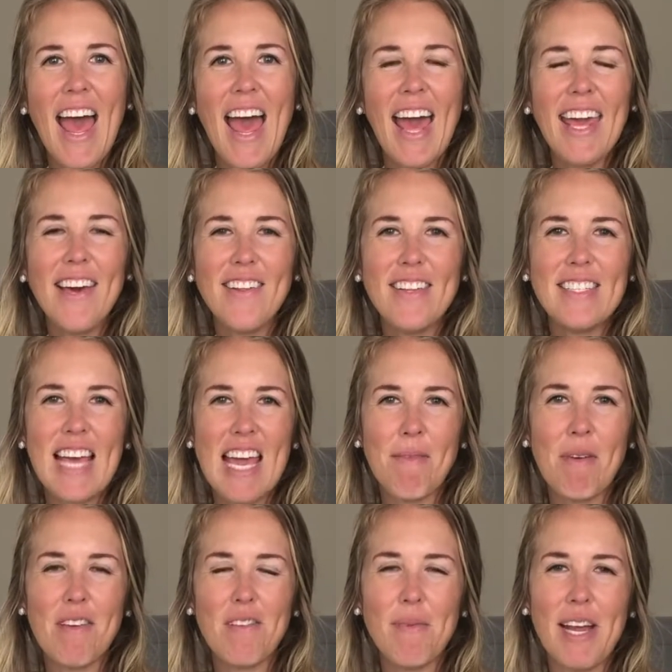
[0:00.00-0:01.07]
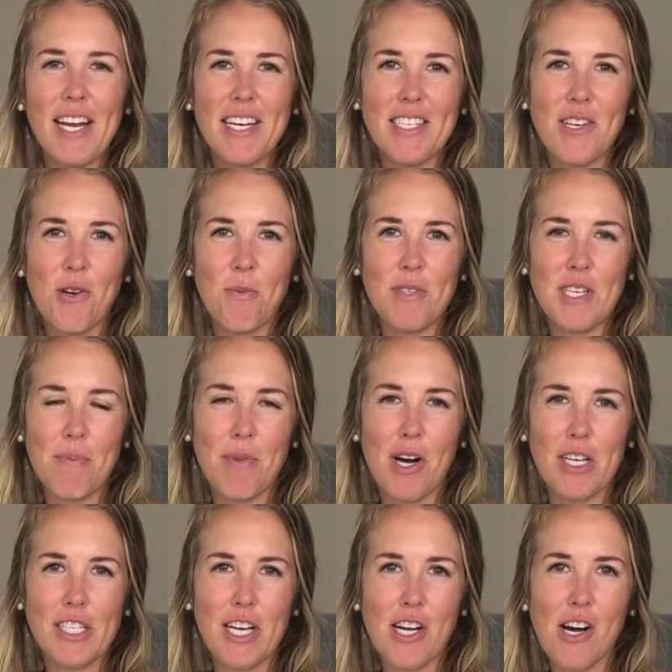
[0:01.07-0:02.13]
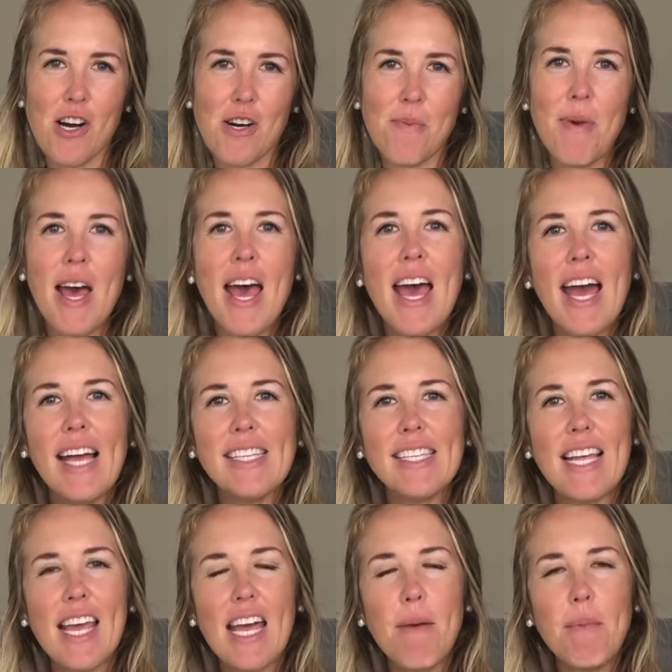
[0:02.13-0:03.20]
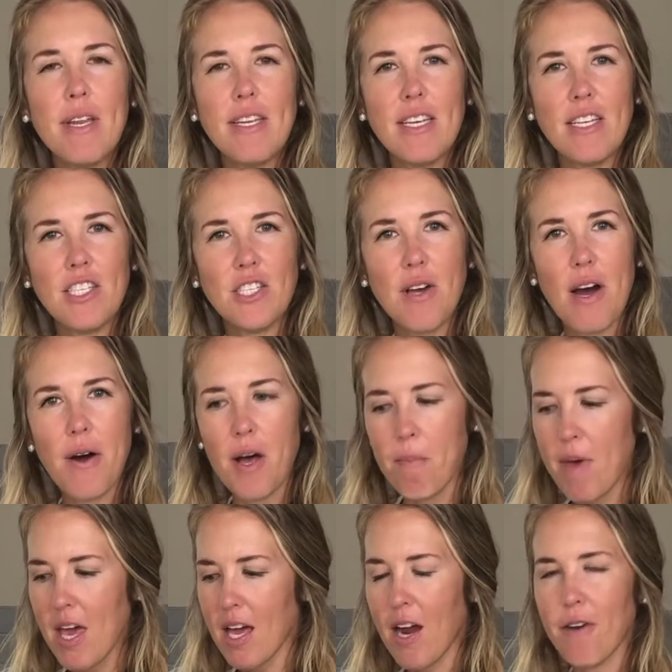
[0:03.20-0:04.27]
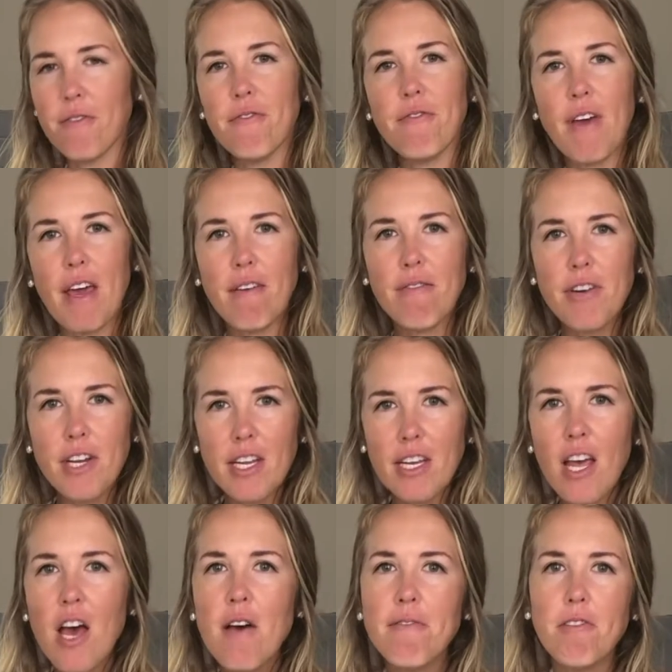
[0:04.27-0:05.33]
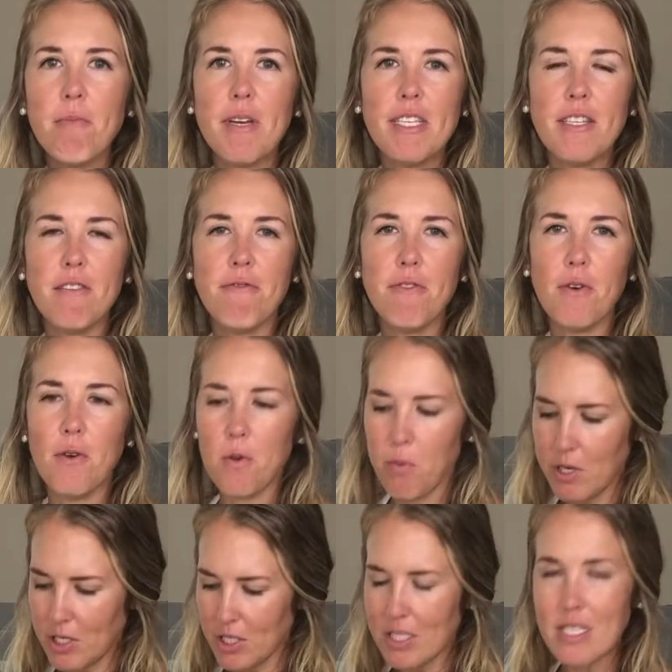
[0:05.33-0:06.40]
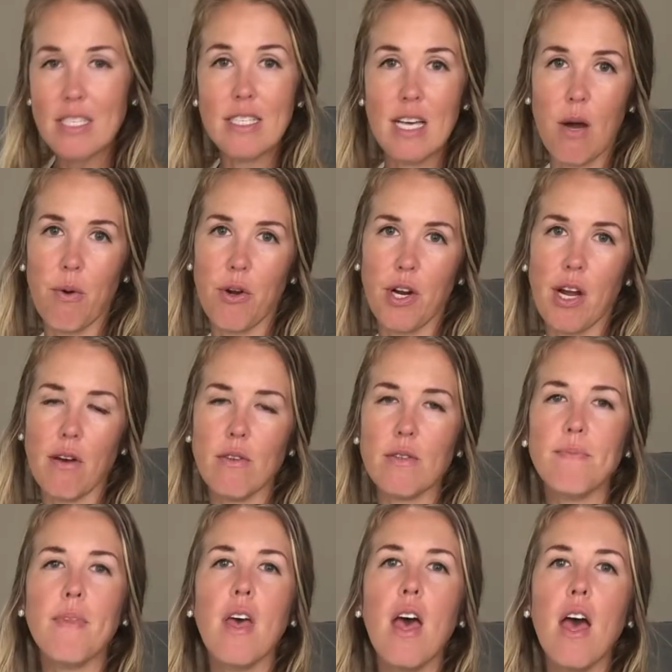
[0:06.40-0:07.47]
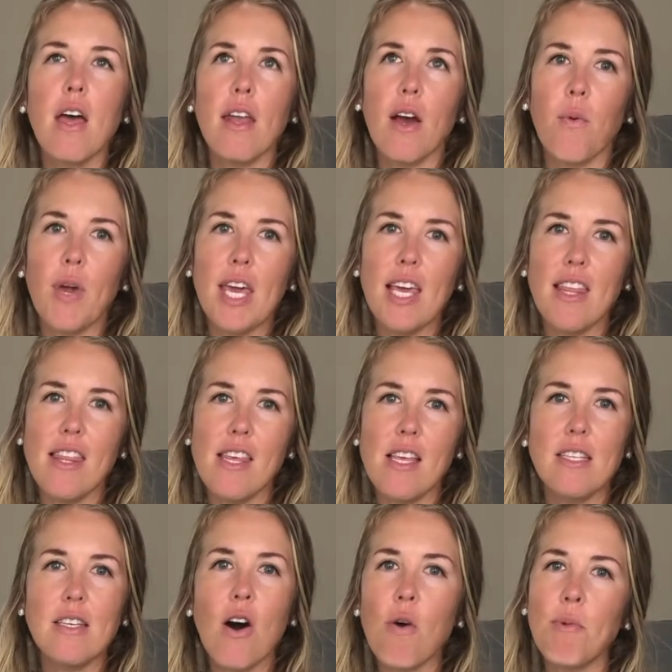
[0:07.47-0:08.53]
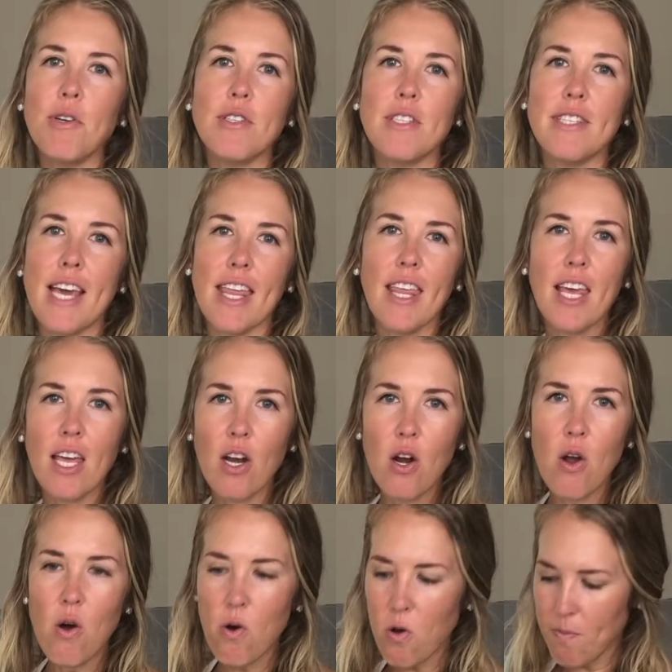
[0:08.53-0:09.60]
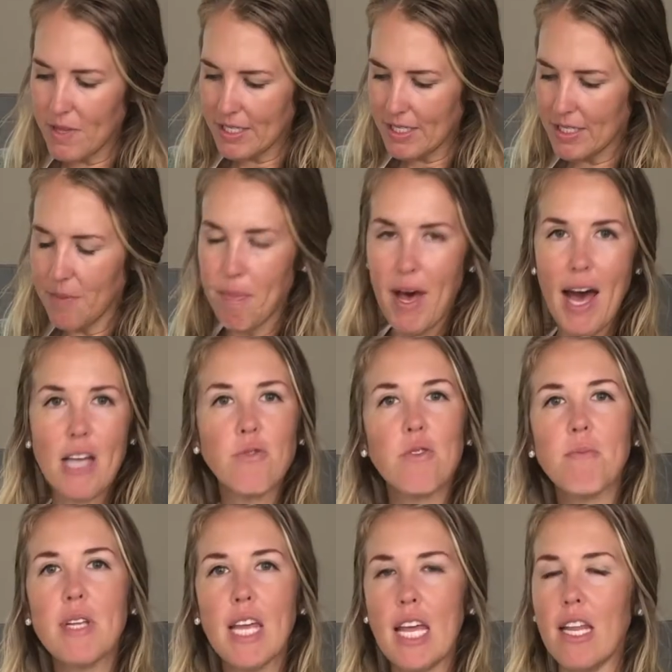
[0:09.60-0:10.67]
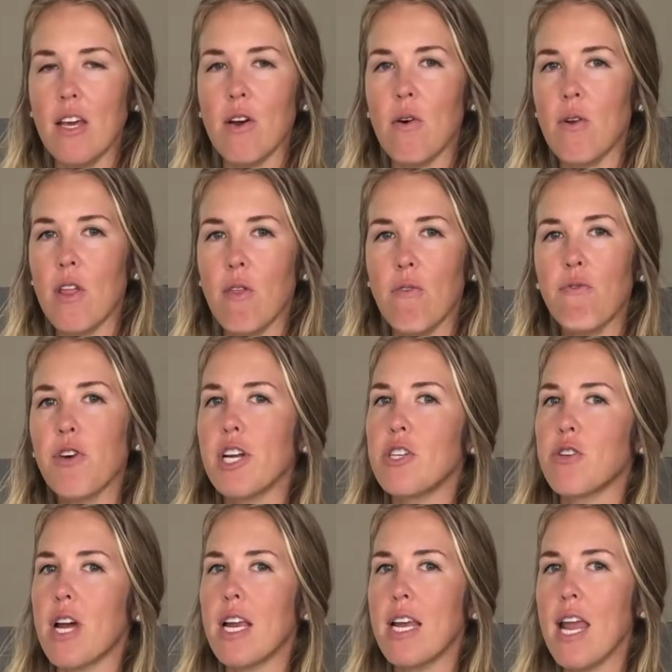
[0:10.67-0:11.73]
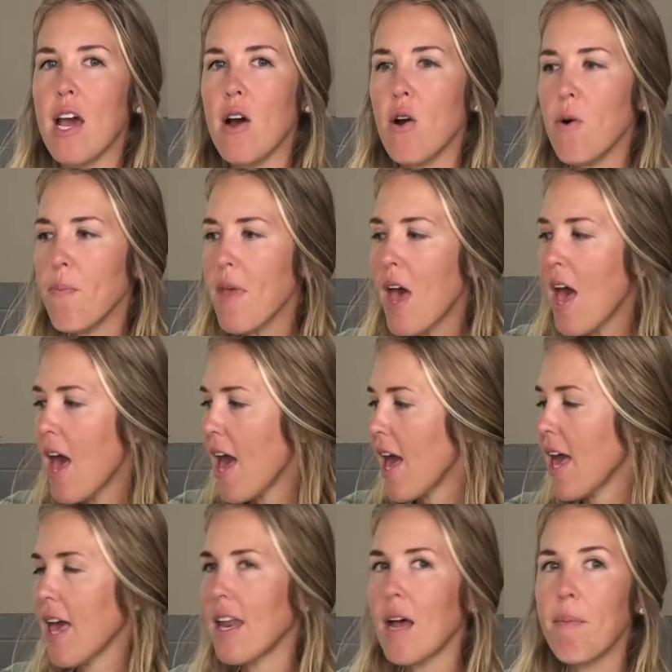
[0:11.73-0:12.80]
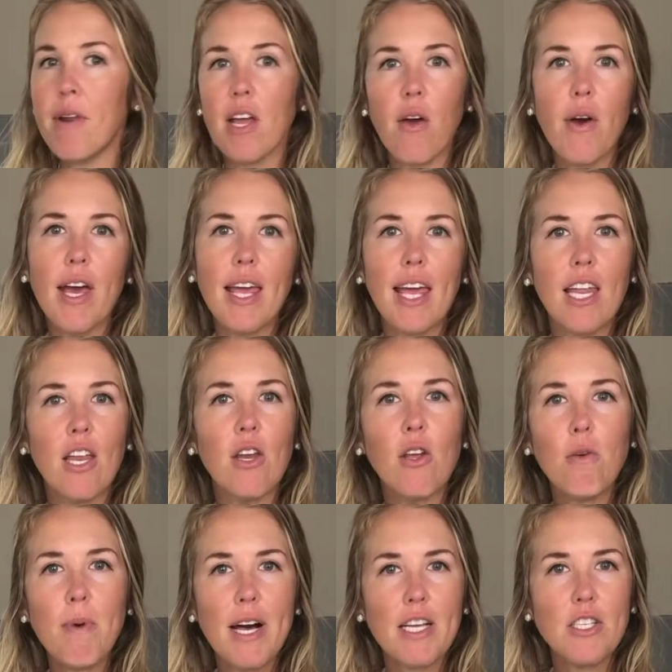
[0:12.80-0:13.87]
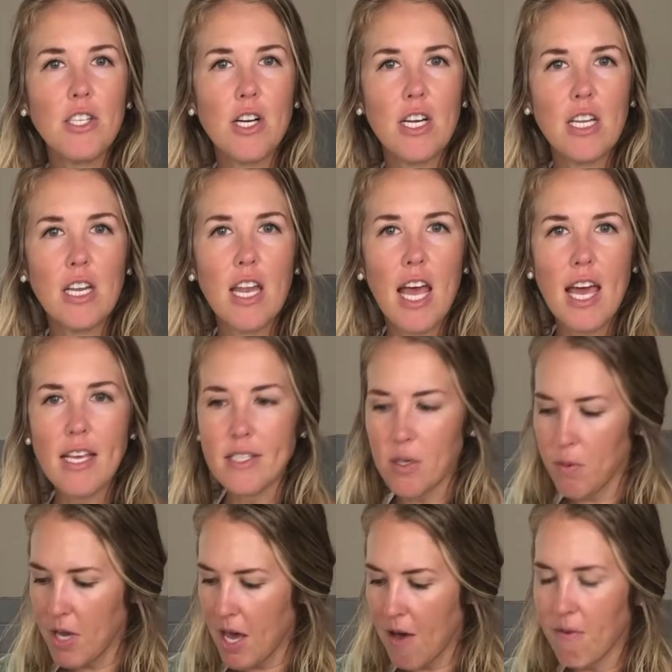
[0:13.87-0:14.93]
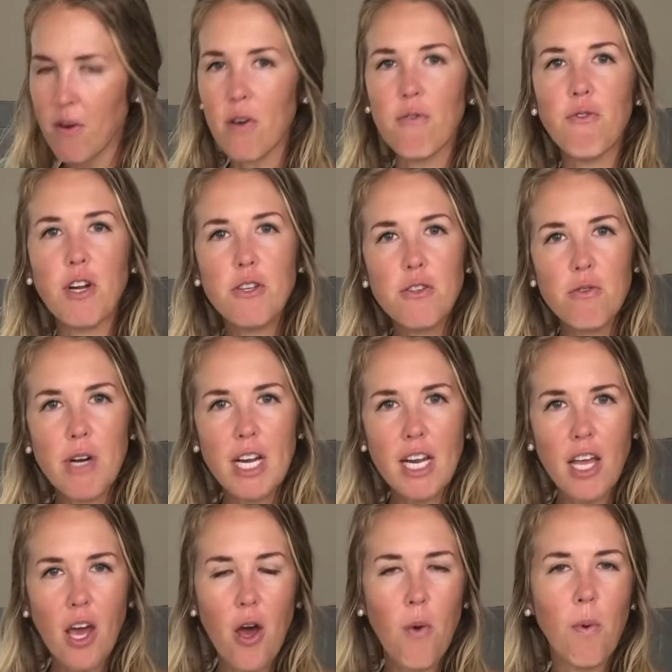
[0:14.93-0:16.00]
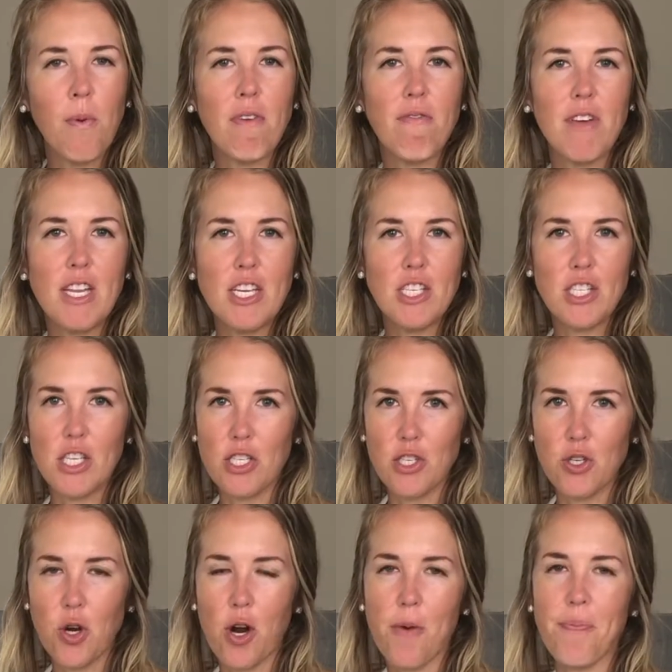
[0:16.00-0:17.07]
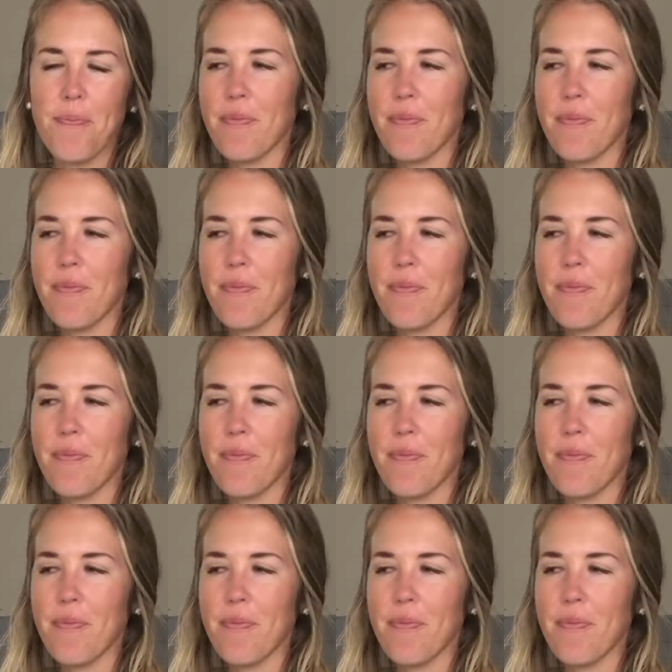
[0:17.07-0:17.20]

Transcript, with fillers: Hey y'all, it's Ammie from harrishomesteadblog.com and today I'm going to teach you how I make our favorite fermented food which is sauerkraut. Now we eat this almost daily in our home. This is a batch we've been eating on in the fridge right now and I'm going to go ahead and get a new batch started today so we have a fresh one ready to go when we finish this jar.